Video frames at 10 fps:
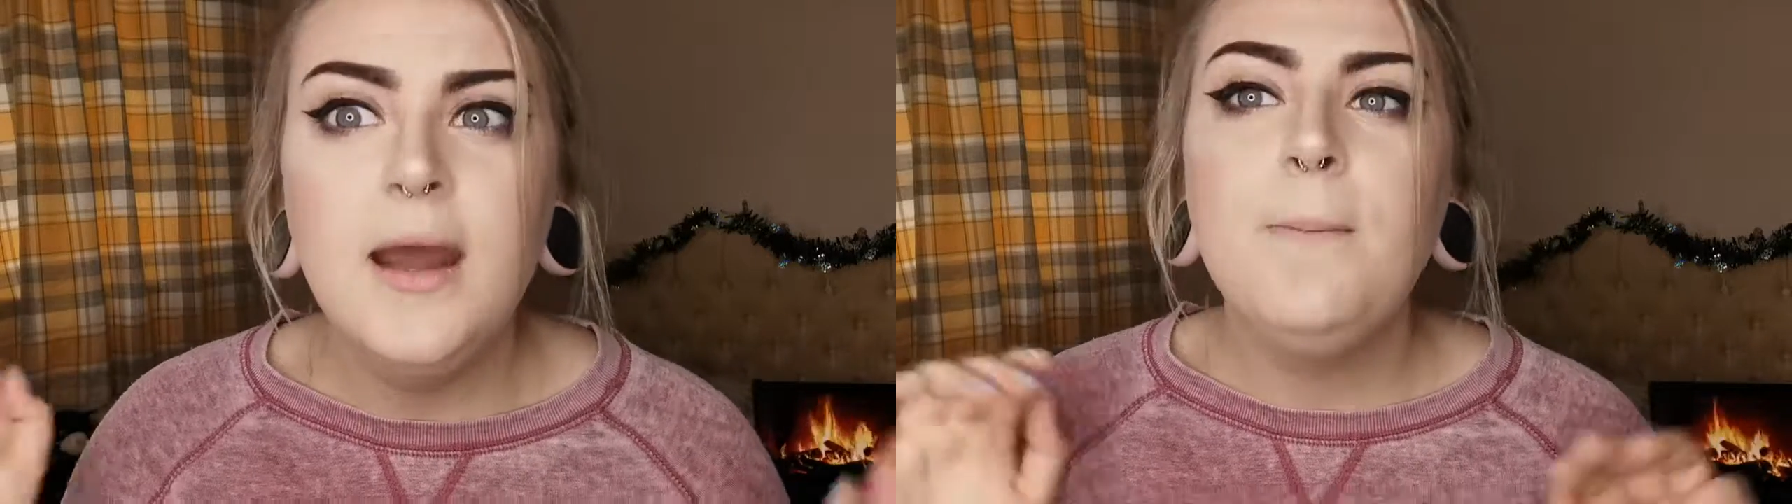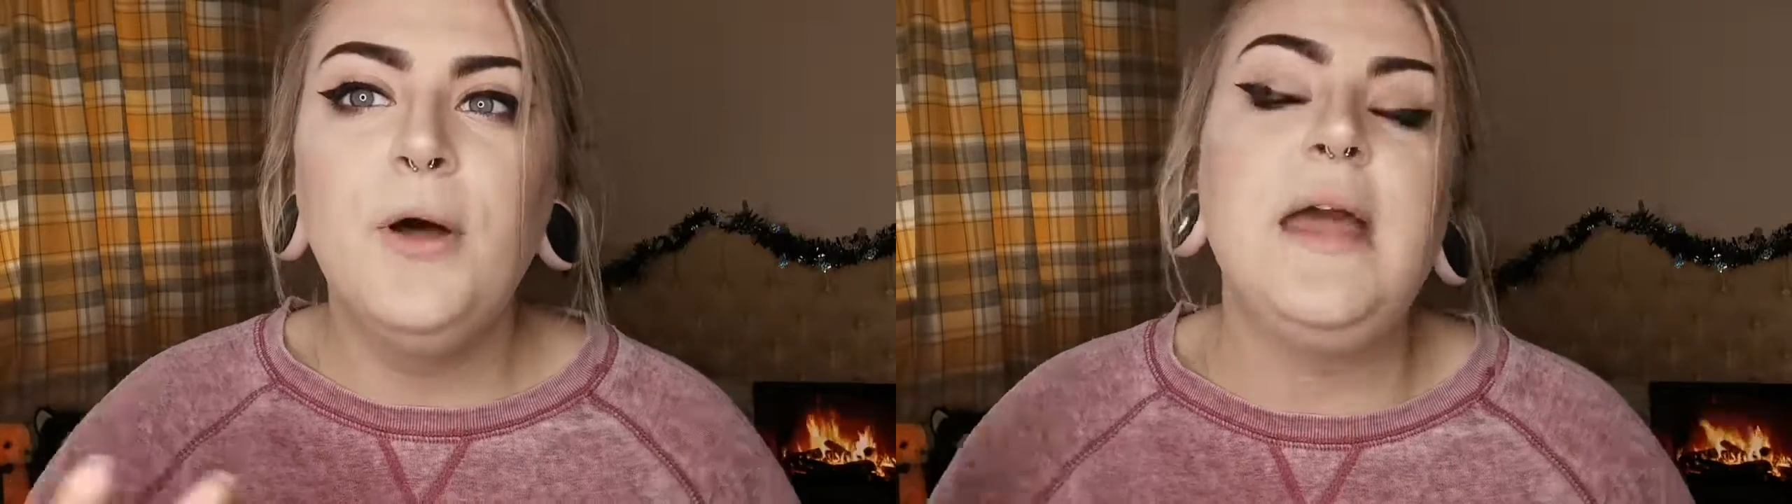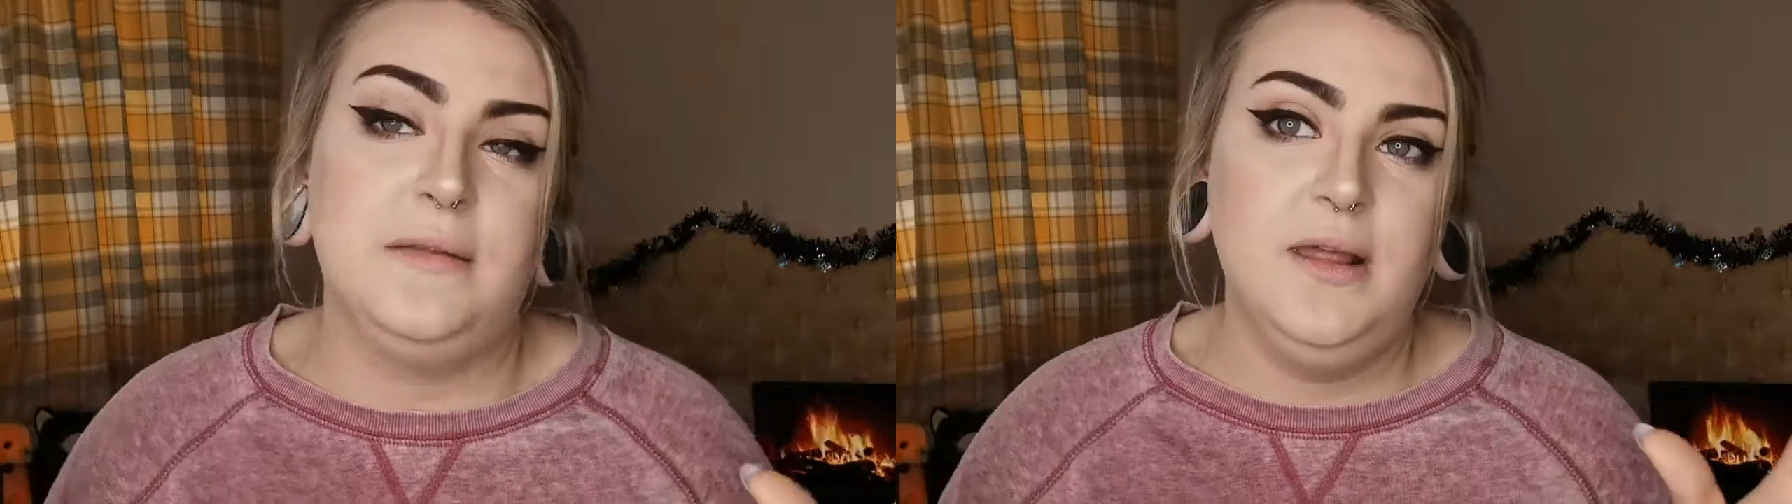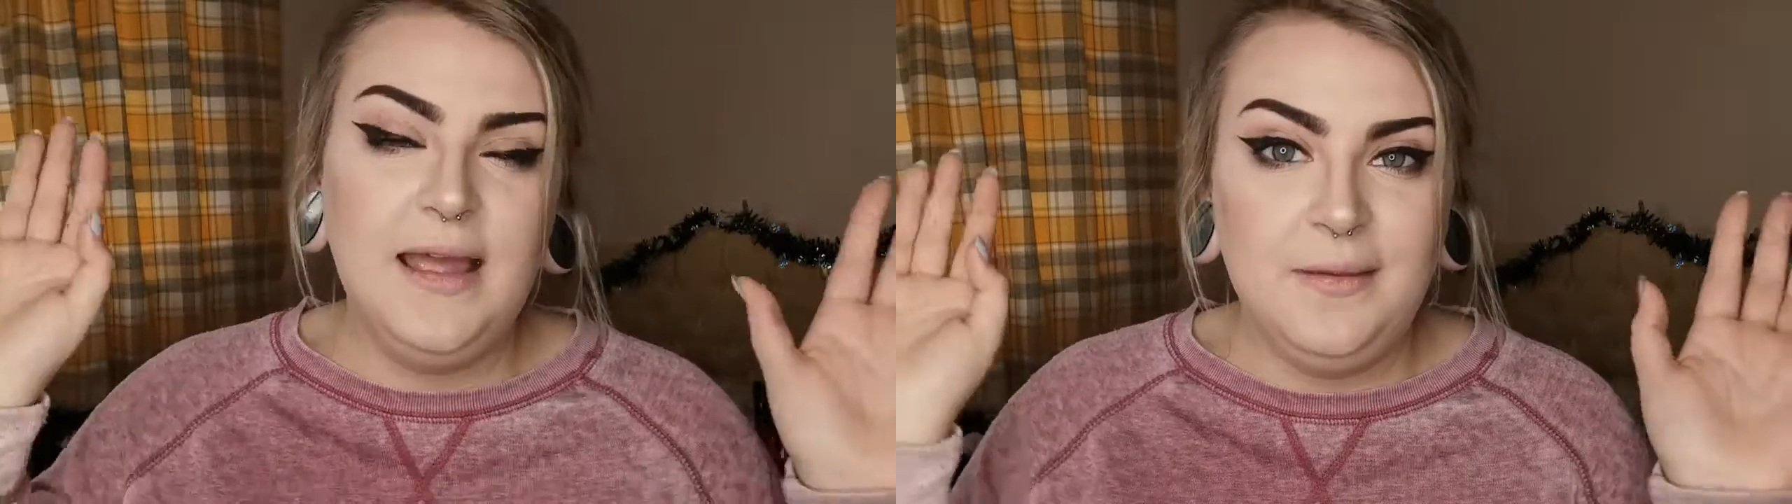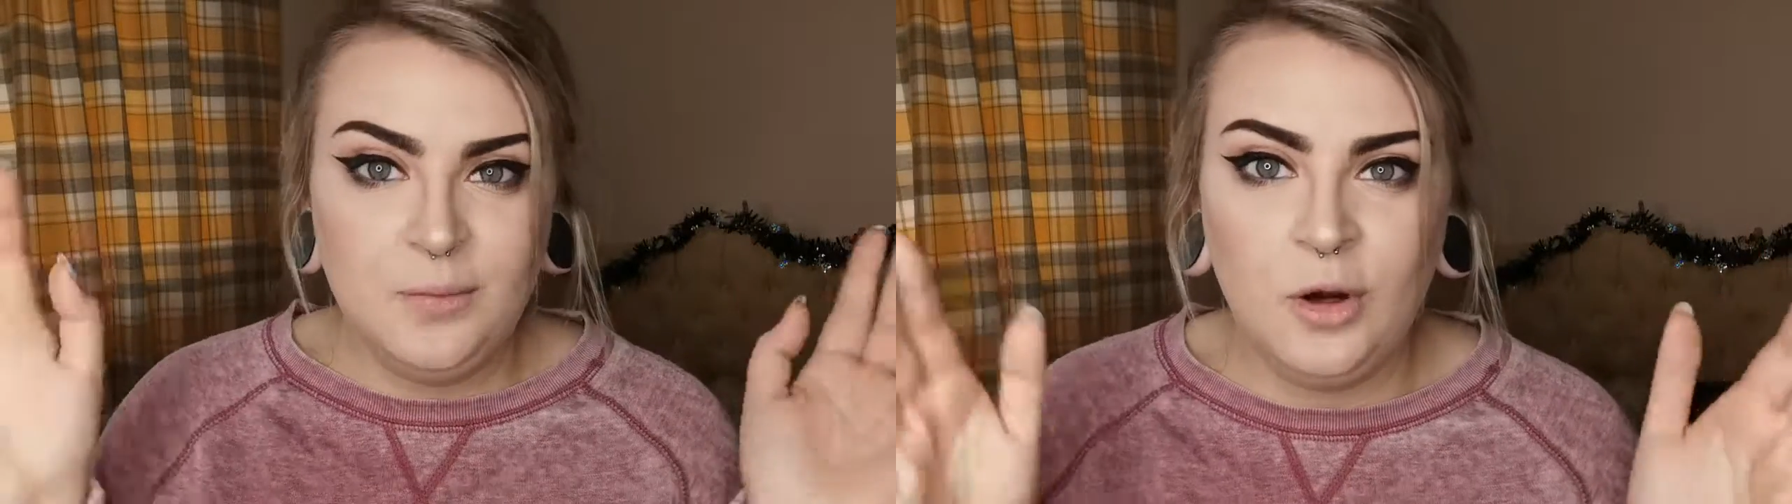But yes,
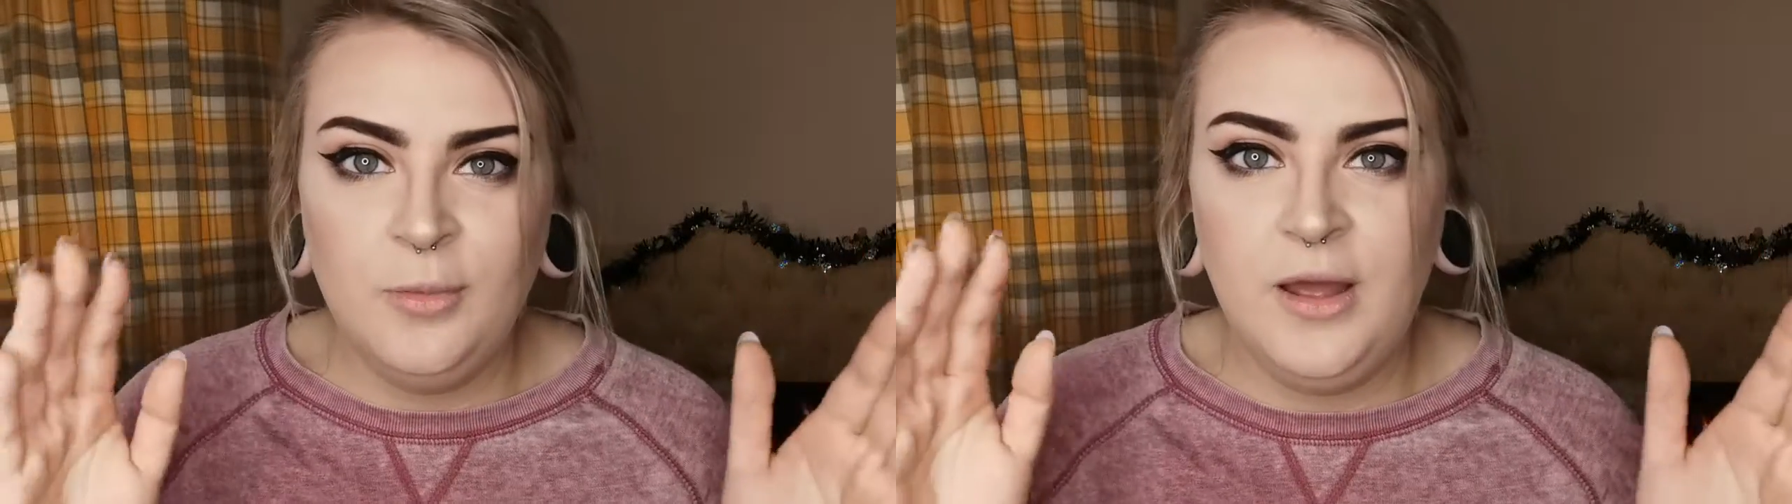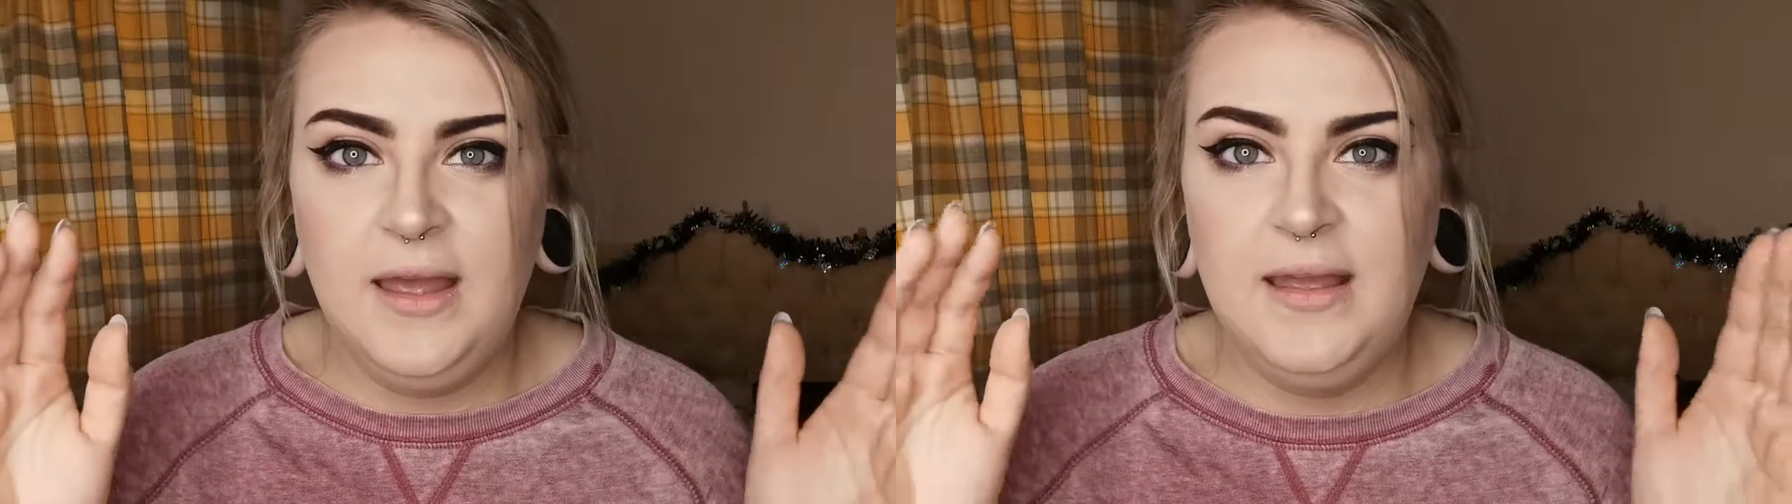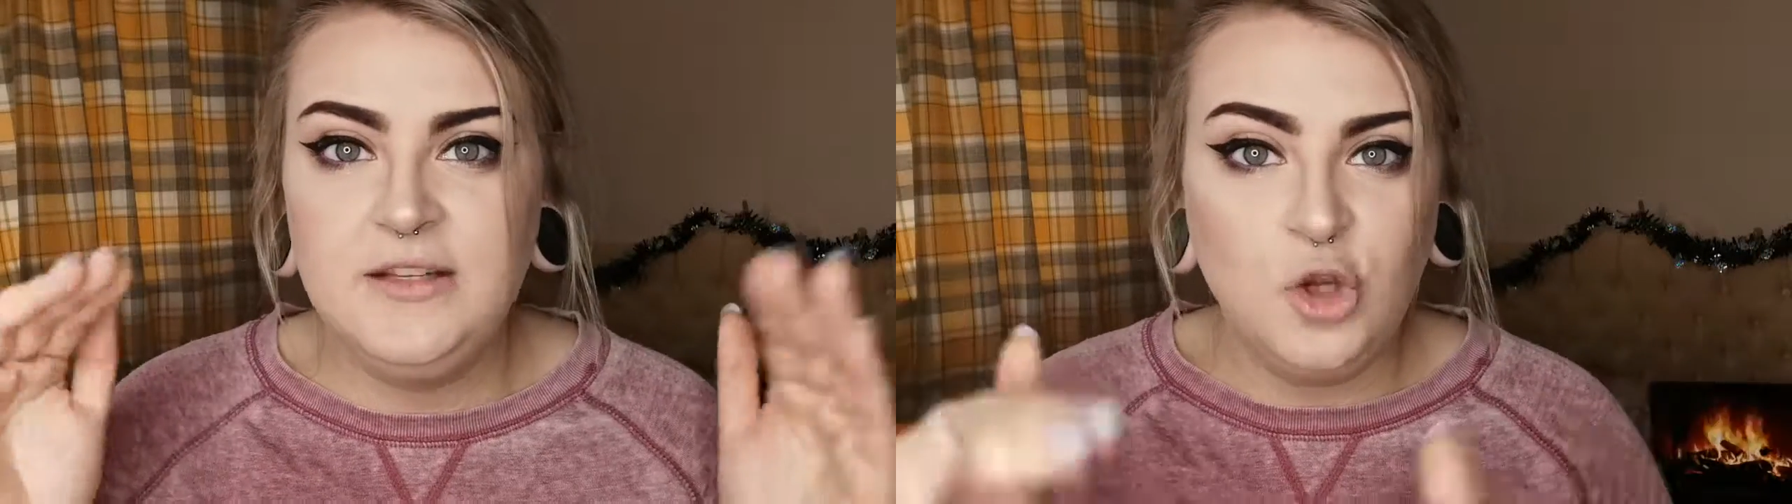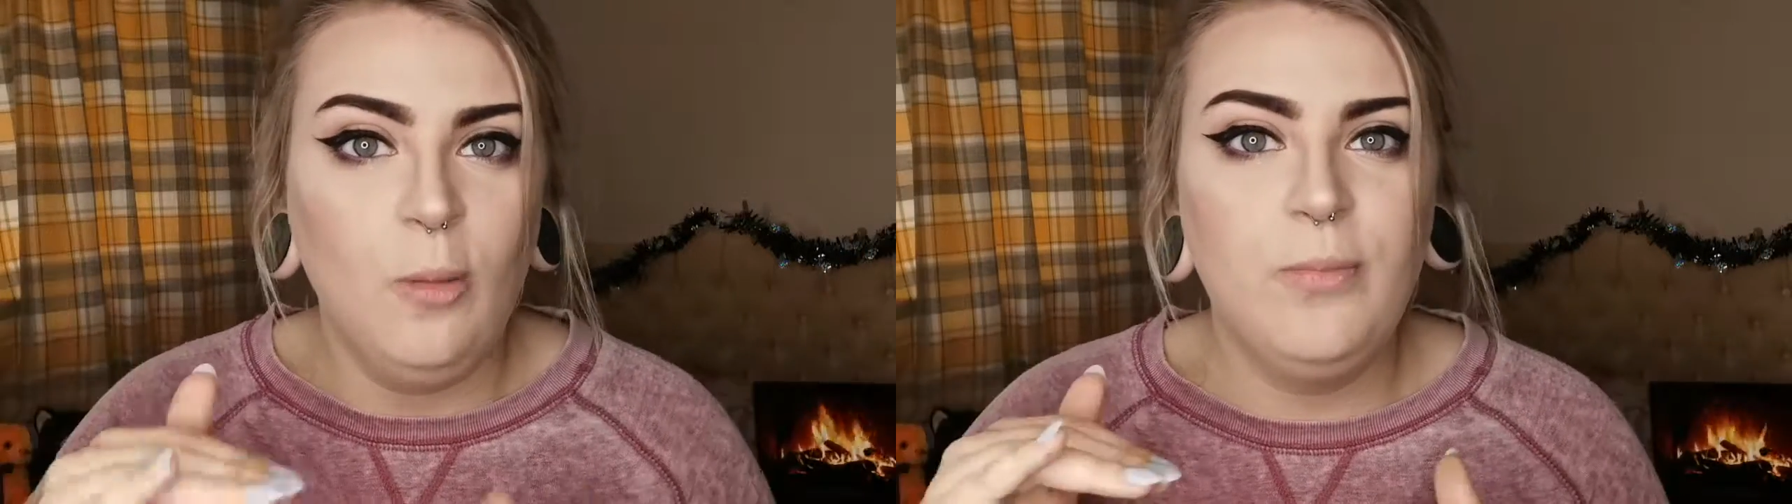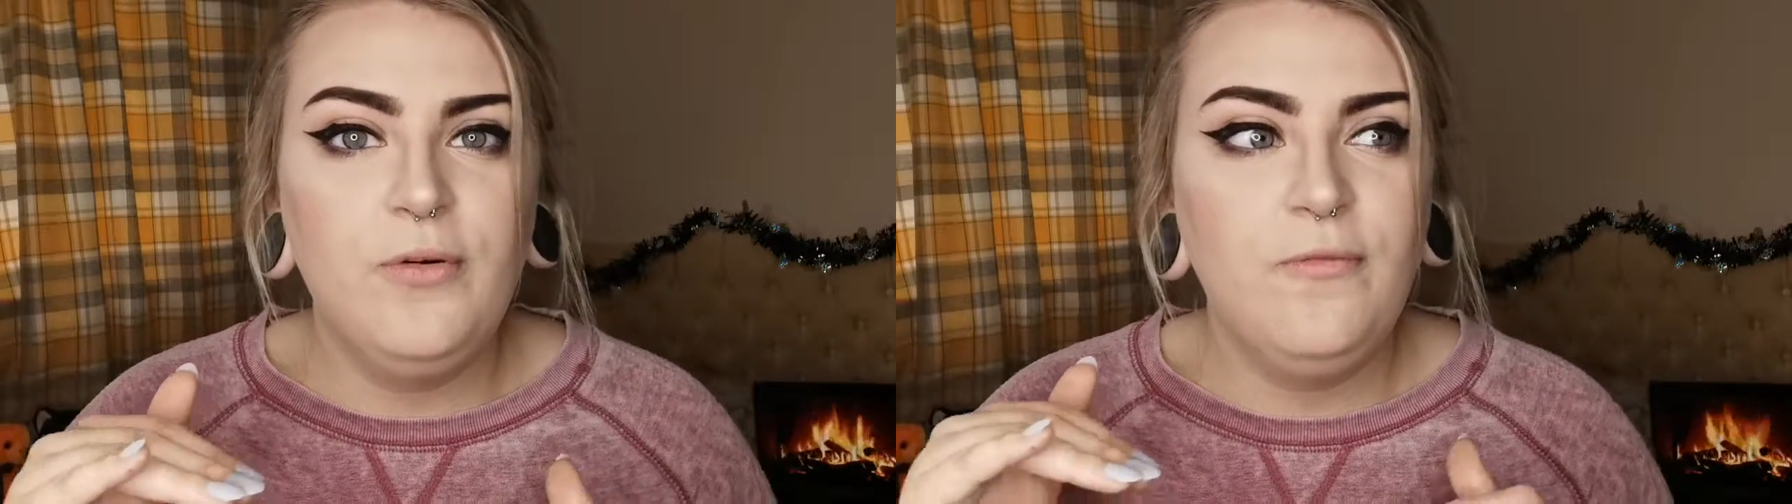it's one of my top